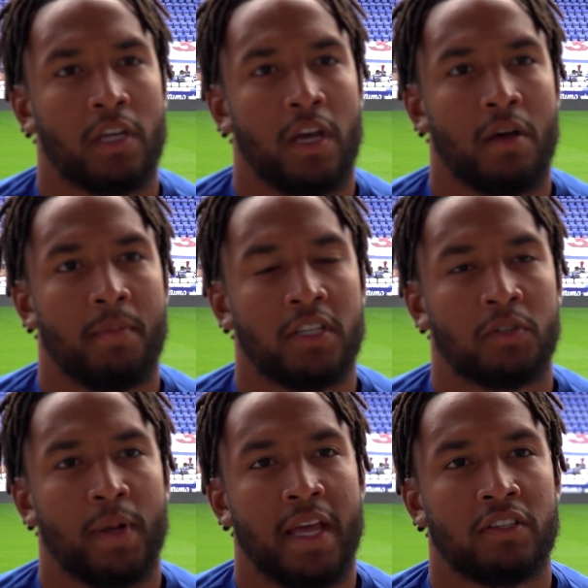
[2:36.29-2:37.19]
and as
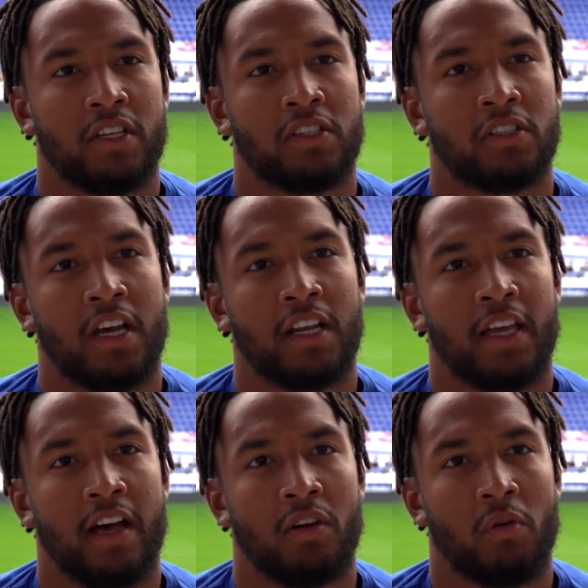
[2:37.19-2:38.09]
players, that's
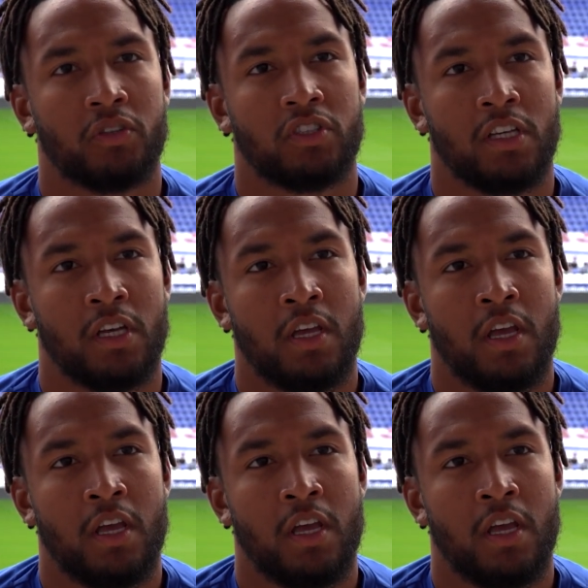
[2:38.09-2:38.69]
exactly how you want it.